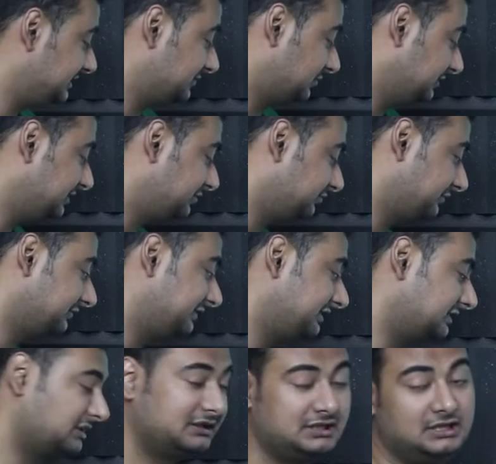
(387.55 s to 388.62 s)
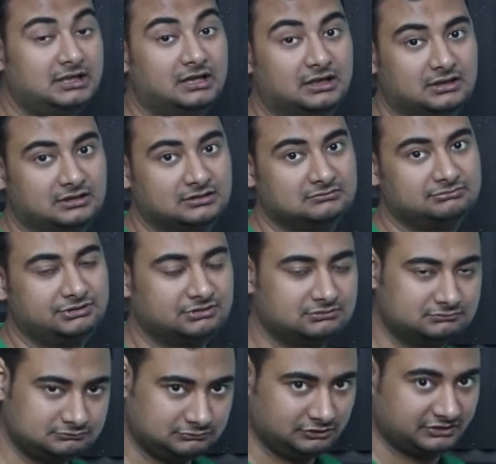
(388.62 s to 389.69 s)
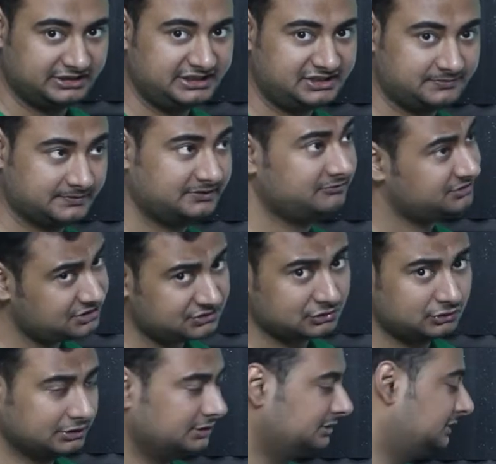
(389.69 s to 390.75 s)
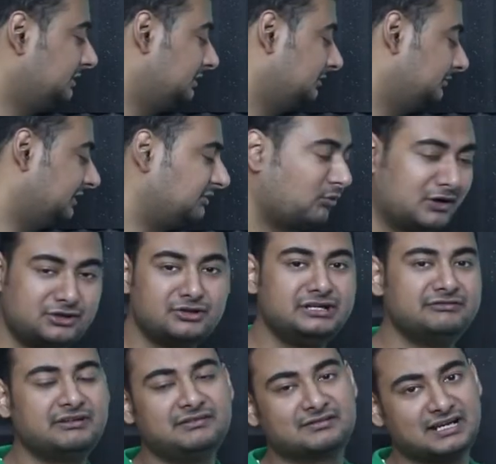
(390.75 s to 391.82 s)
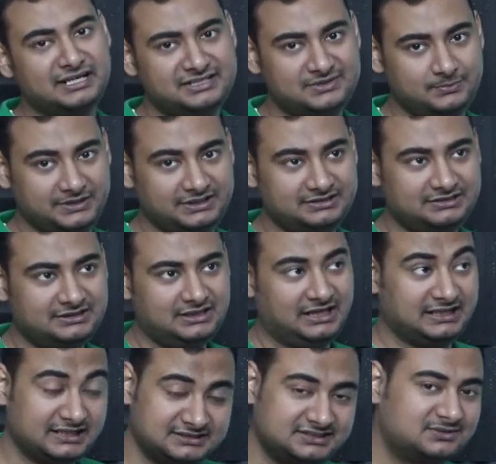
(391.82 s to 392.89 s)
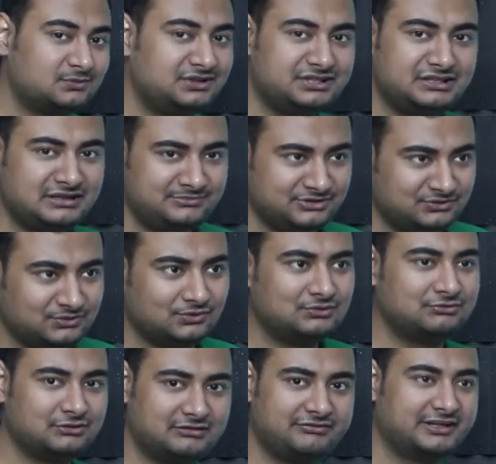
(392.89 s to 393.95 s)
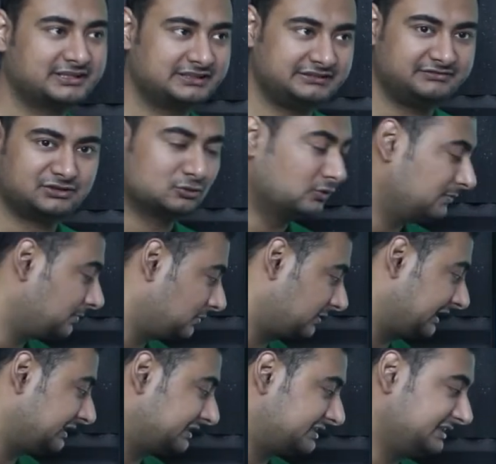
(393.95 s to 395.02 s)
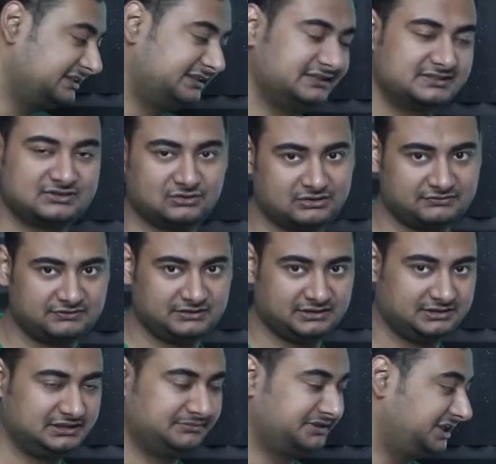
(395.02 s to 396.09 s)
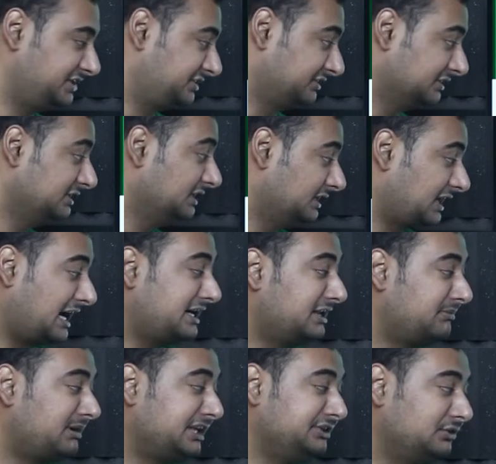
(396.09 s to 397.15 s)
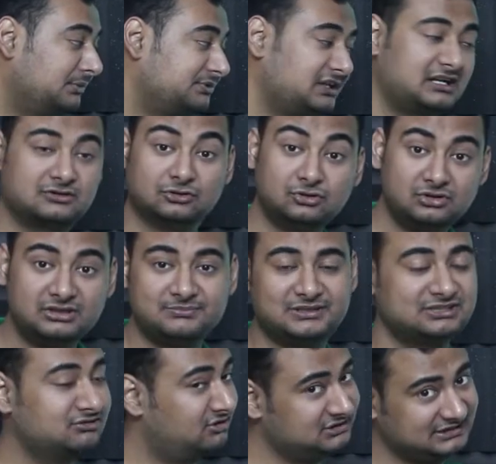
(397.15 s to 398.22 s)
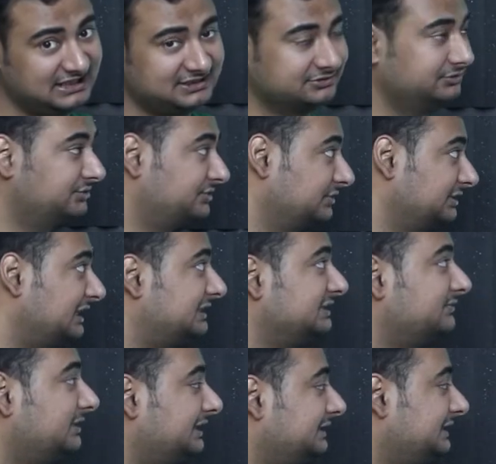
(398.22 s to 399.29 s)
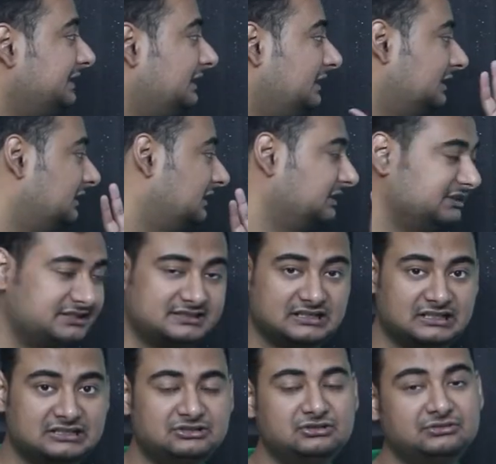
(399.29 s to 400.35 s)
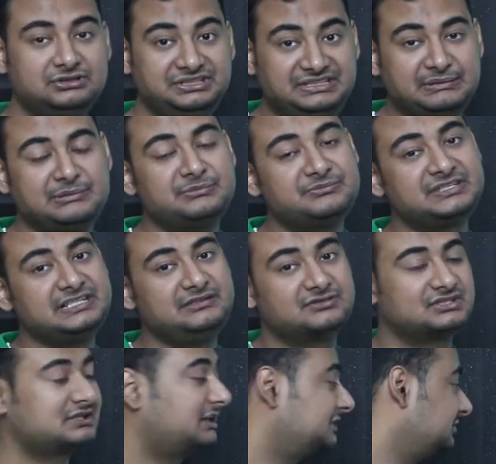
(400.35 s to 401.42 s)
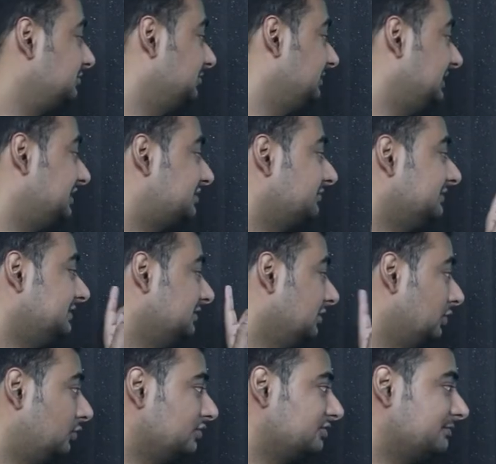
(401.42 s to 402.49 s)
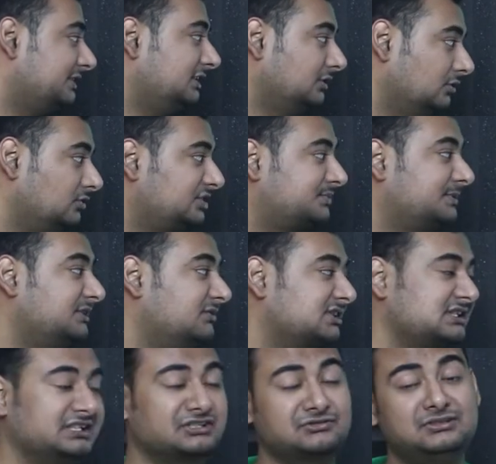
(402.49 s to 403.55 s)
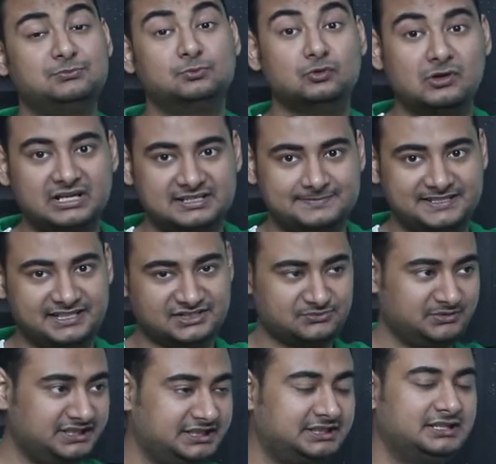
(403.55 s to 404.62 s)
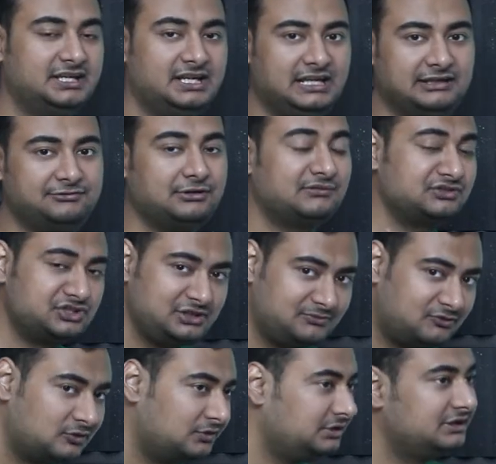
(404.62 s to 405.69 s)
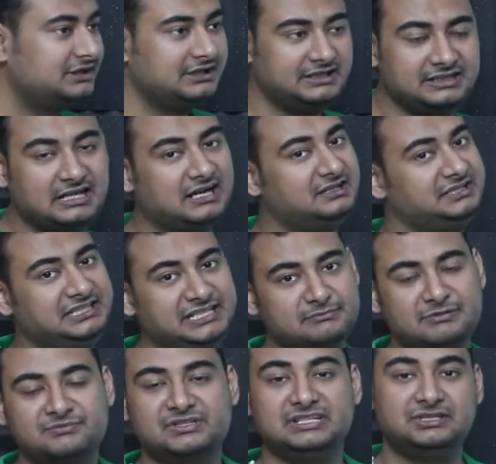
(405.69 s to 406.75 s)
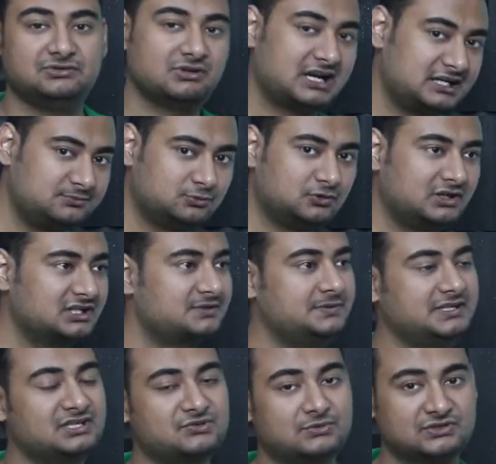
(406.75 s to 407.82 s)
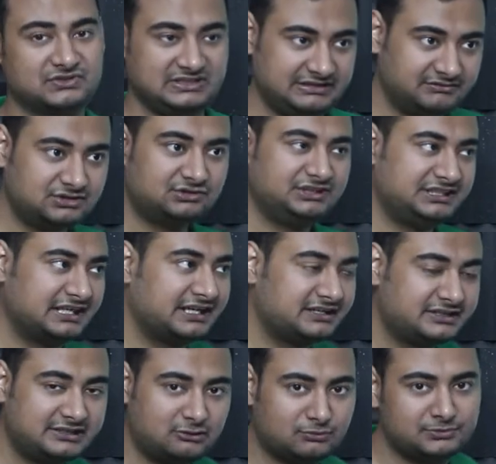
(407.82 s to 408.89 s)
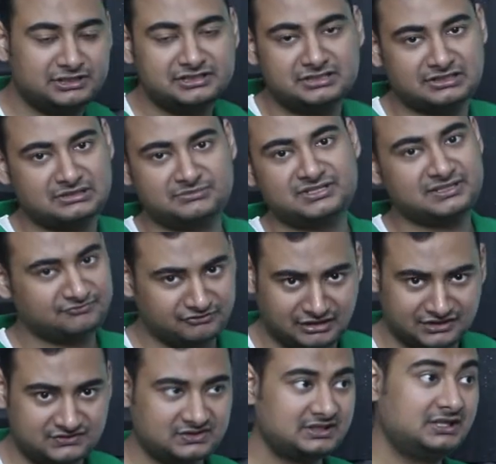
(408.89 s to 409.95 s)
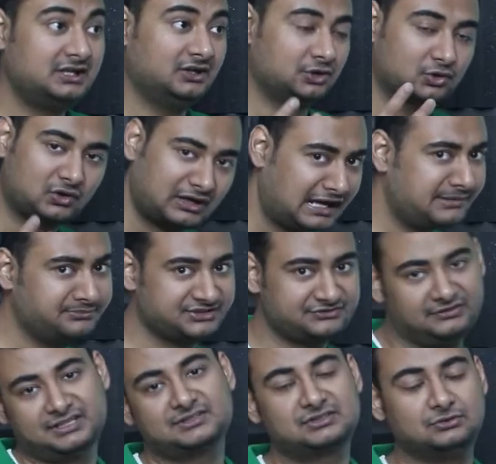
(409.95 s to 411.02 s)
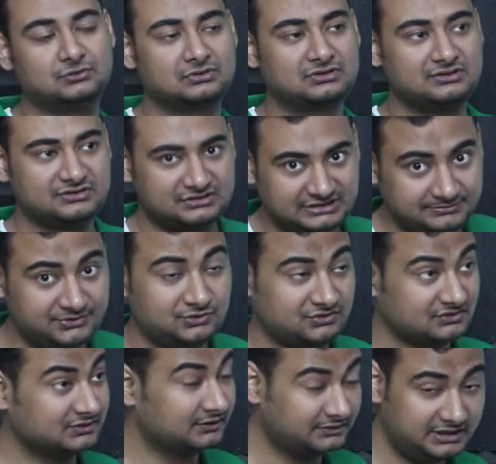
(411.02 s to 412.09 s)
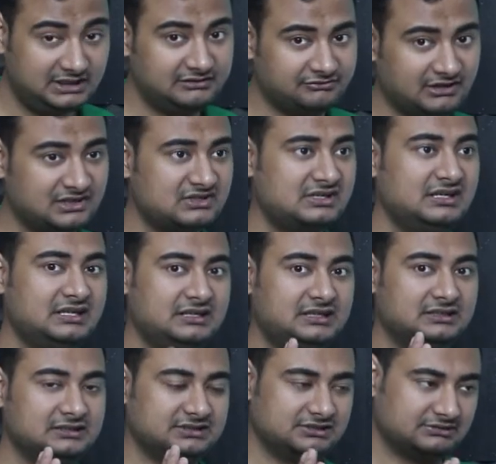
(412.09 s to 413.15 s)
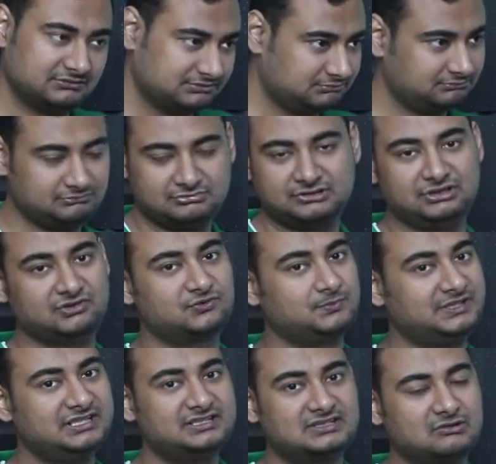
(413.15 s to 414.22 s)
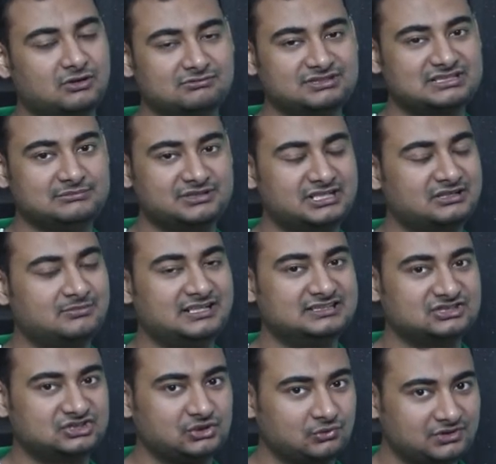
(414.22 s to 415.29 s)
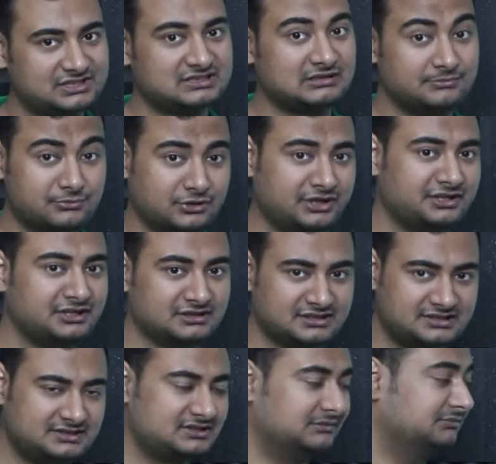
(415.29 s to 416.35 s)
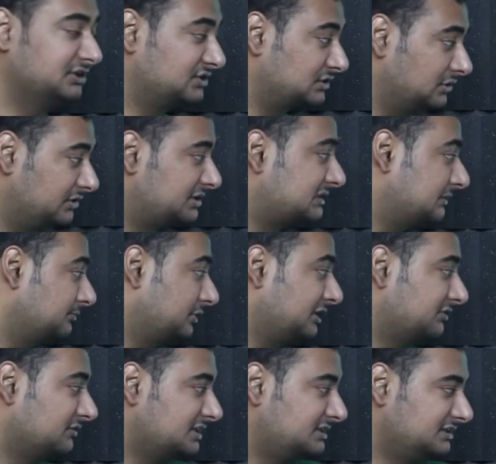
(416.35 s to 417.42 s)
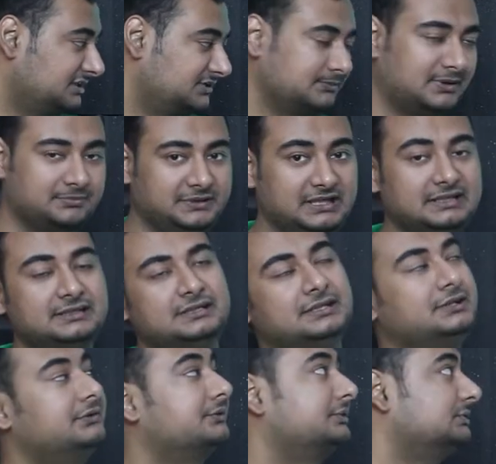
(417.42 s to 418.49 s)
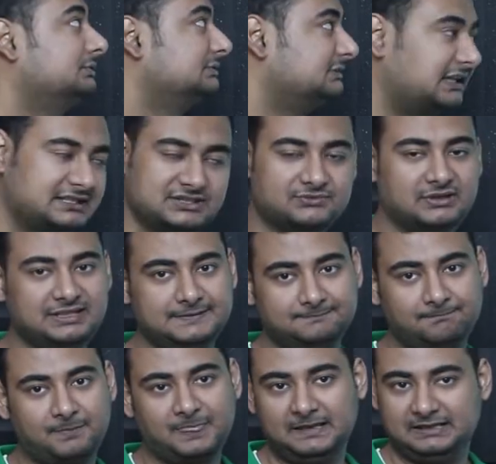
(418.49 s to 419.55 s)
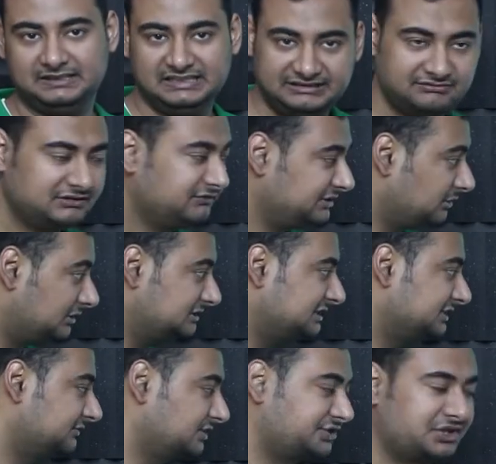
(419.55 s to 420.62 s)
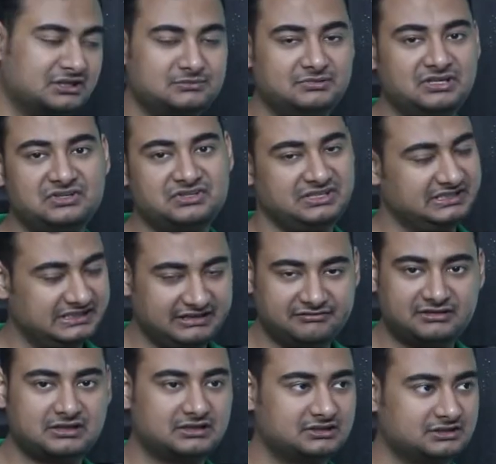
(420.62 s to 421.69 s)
is only 250, read speed, which is good, but 125 write speed. And at this point in time, you know for a fact that even GoPro can exceed this sort of limitation. Random IO ops are good, but not that good. So that is why eMMC was started to linked with low speed. Low speed was linked with poor experience, meaning if you have a cheap phone, it had eMMC, you had poor experience, because even though inherently operating system is fast, your RAM is fast, your CPU is really fast, your speed is always limited by the slowest component in the system. The slowest component was this puppy. So that is why, even with all these version updates, it never